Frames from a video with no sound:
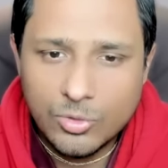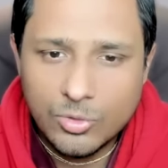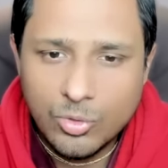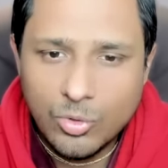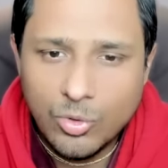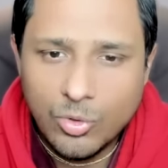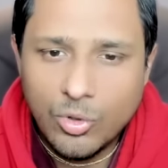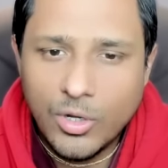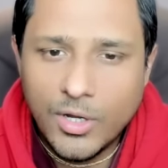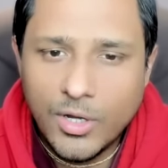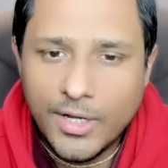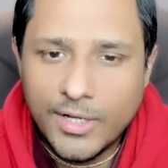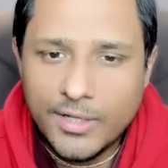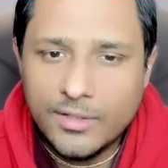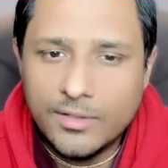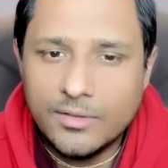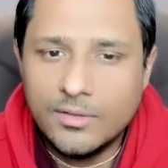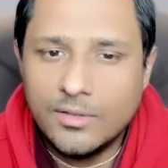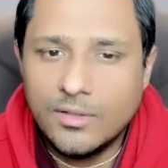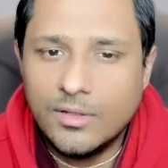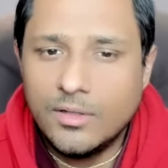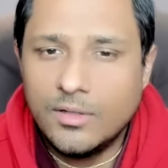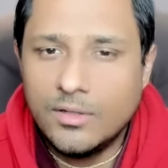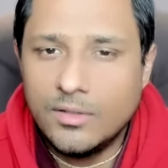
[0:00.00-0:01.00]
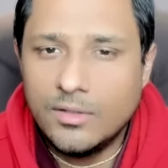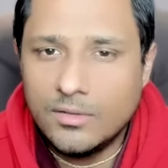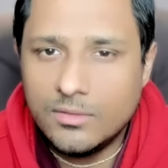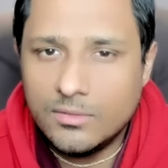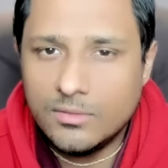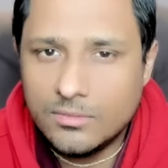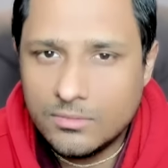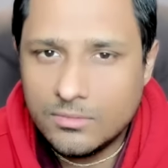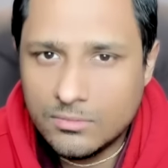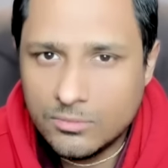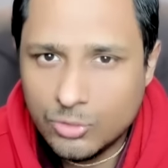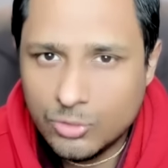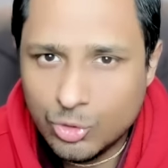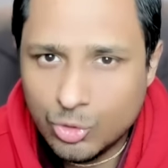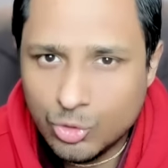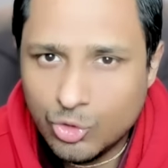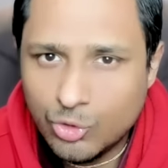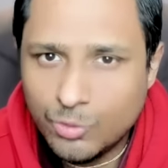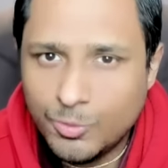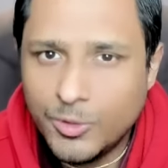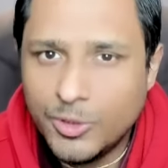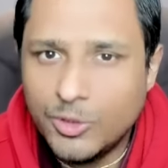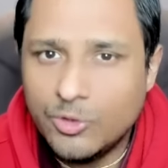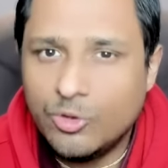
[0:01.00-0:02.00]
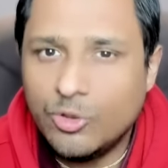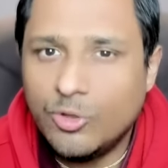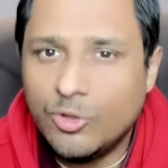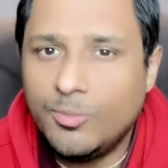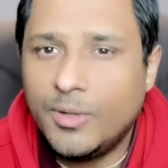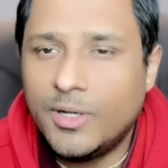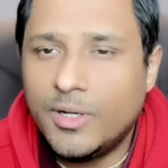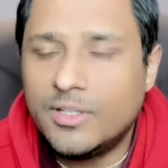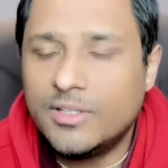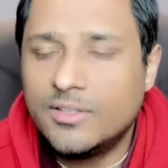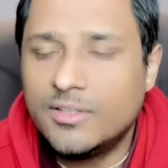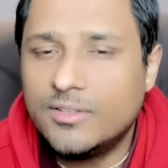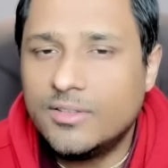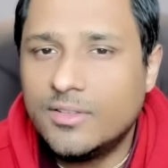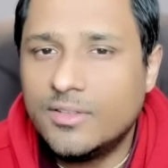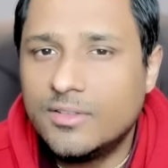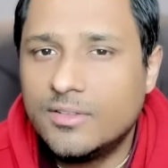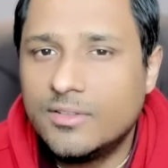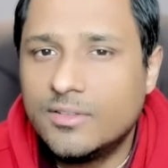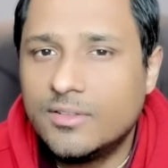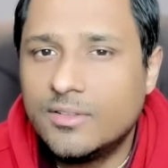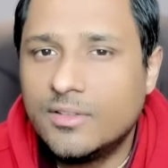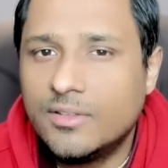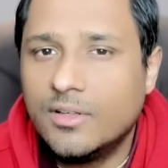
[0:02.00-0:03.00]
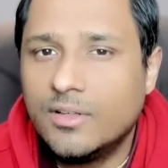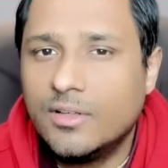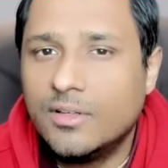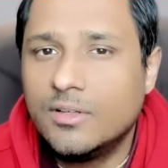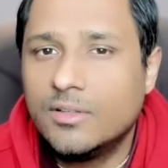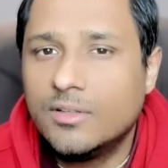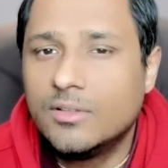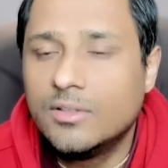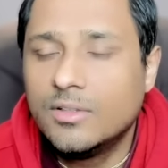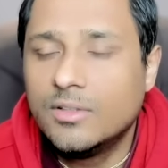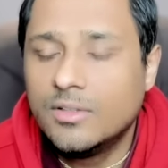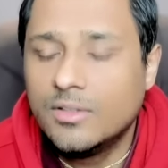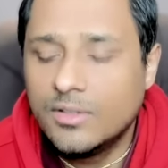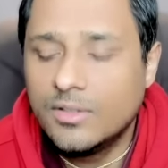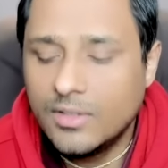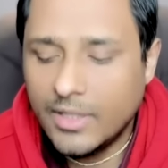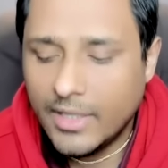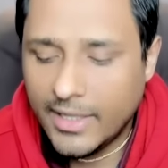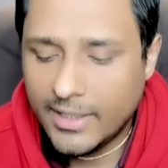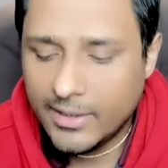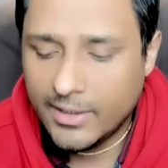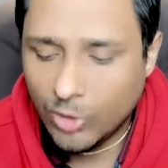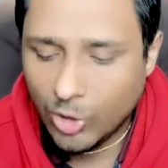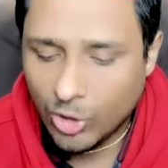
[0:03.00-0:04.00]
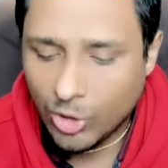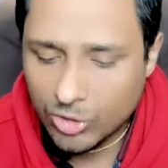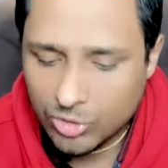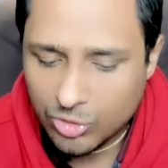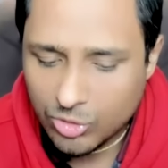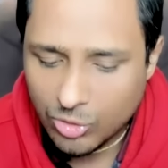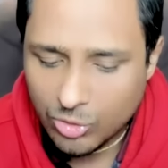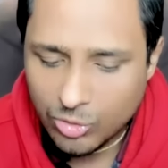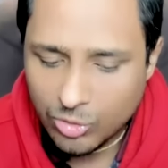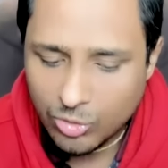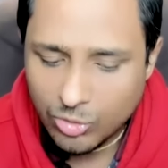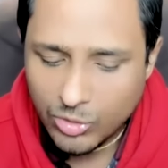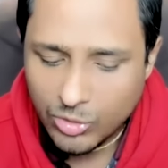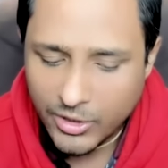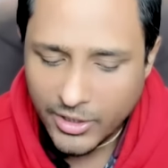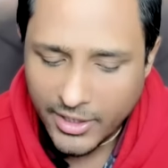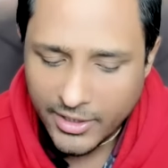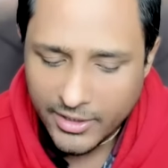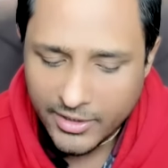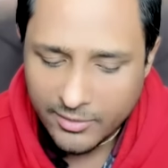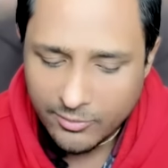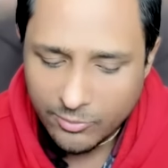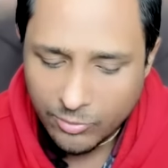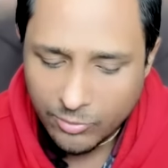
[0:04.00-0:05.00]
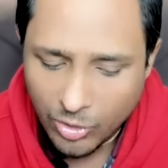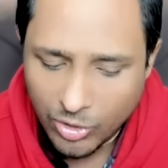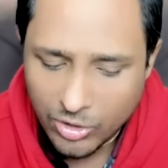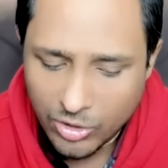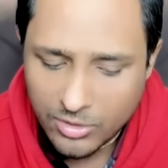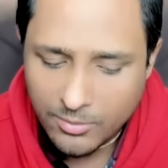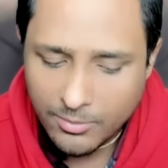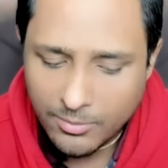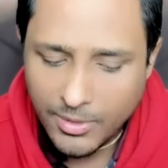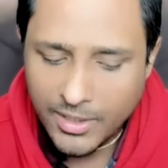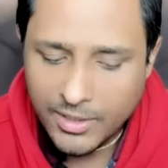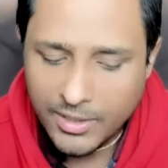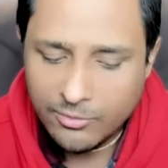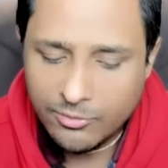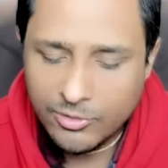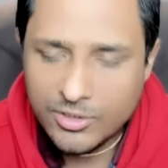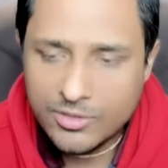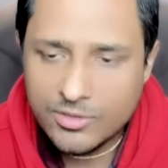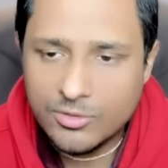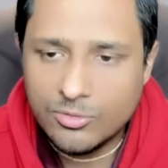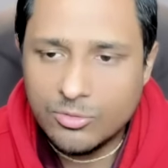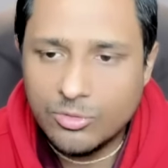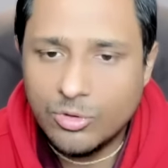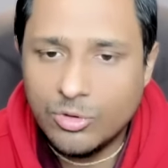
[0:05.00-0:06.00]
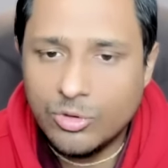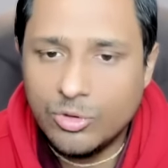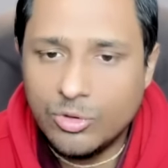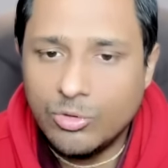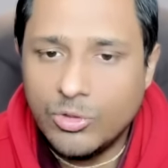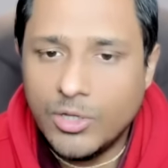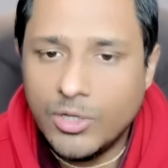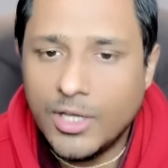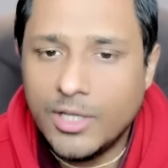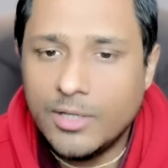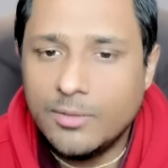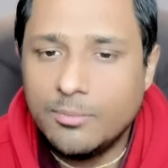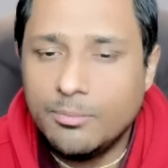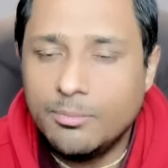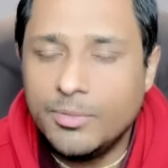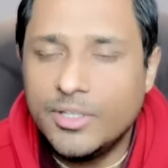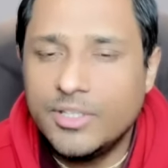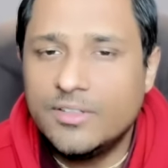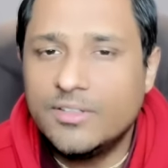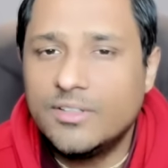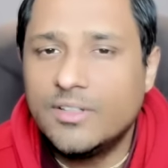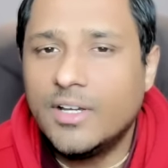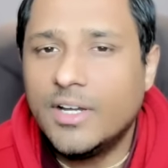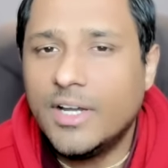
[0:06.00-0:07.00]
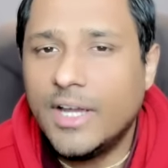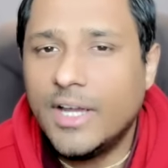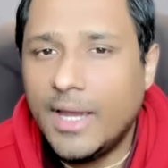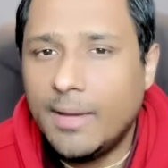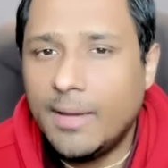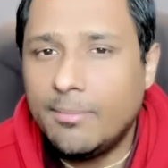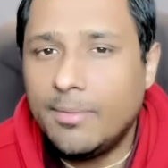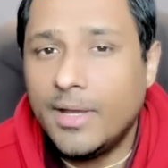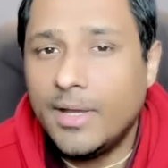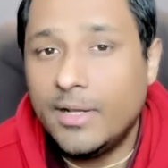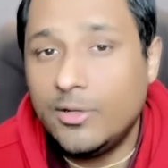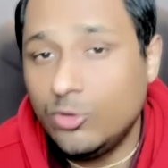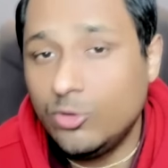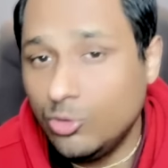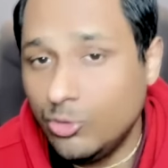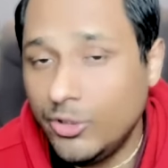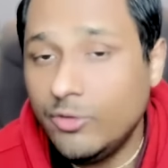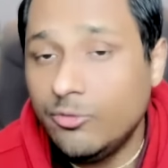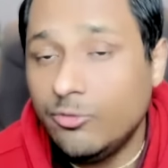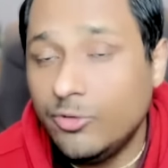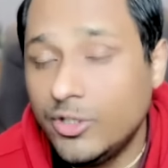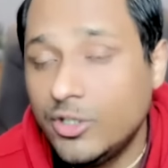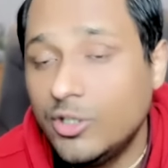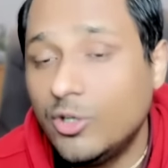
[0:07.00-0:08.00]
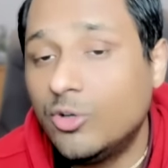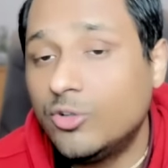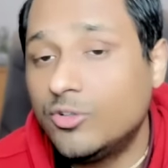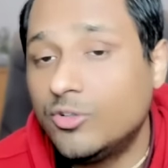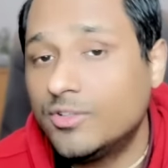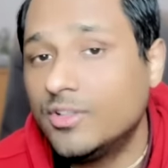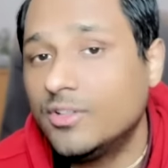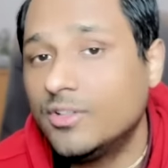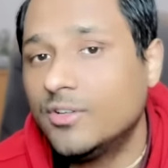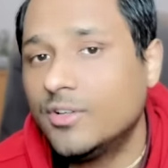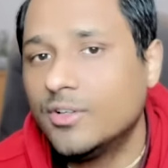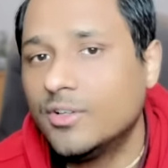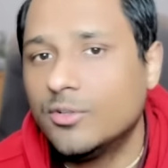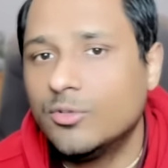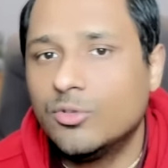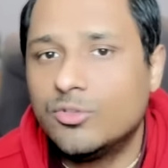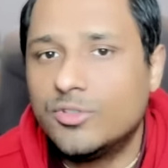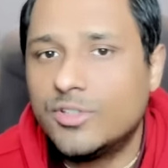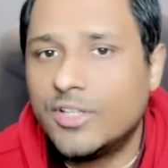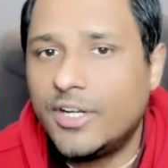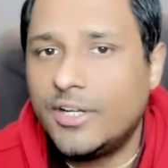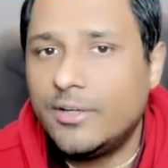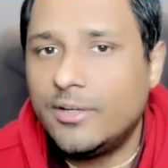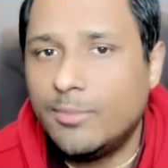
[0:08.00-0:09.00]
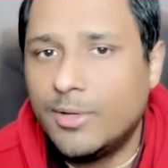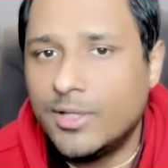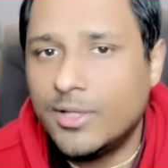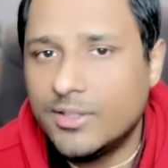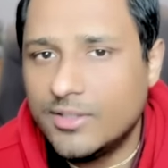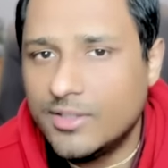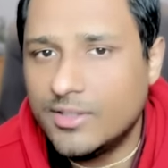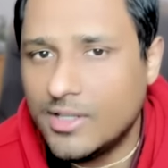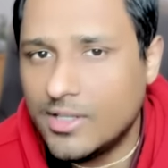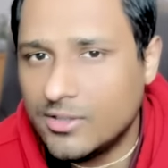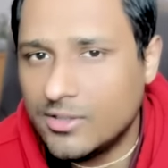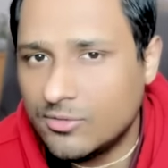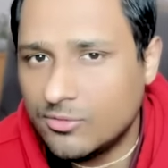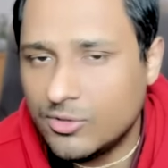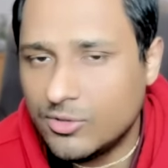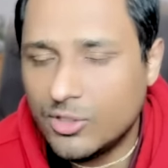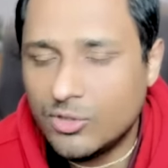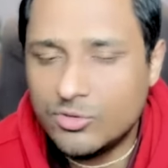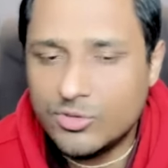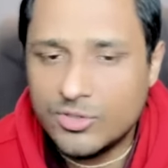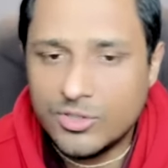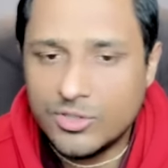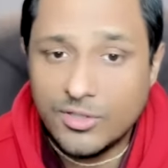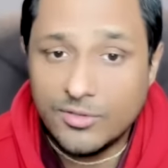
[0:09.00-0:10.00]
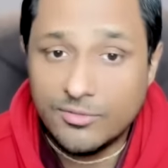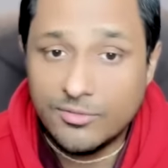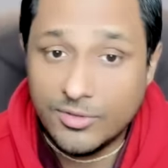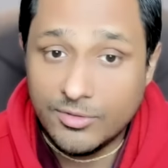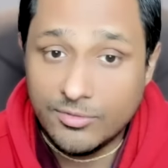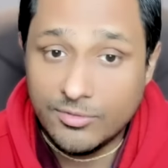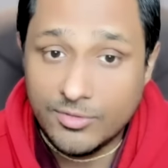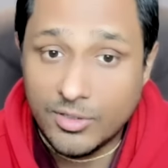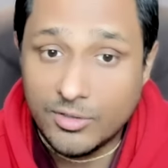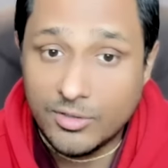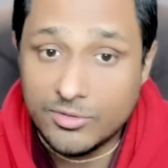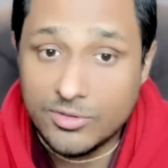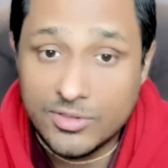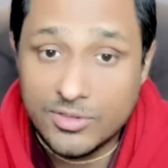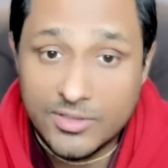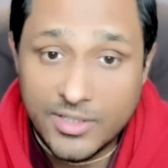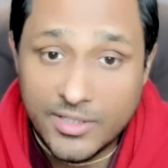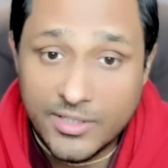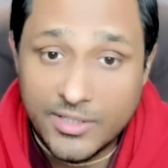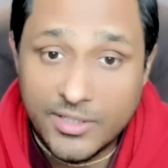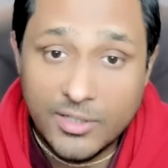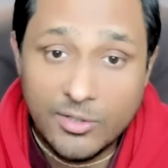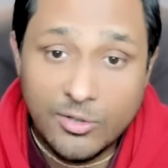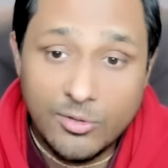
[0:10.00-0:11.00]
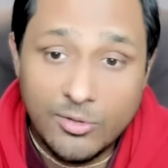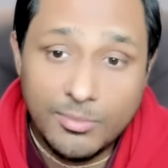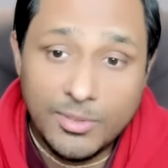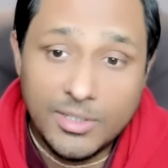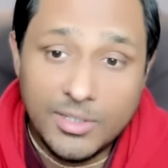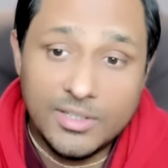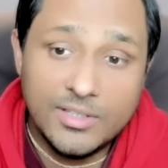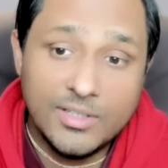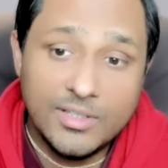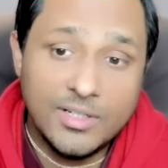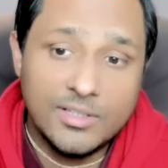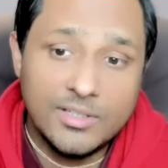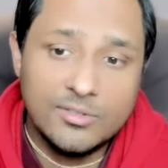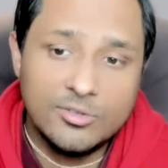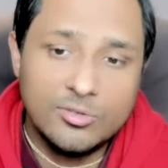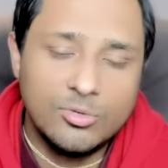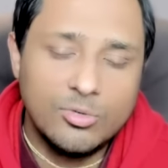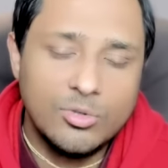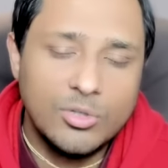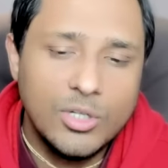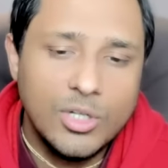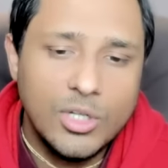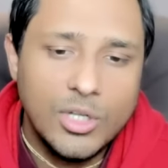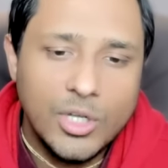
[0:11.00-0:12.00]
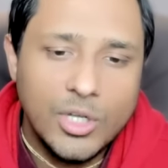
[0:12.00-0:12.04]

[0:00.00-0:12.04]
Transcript: go and uh, do spiritual practices uh, and also do creative work by which you know you can bridge the gap and do it with your children you know chant mantras with your children fifth house is chanting of mantras so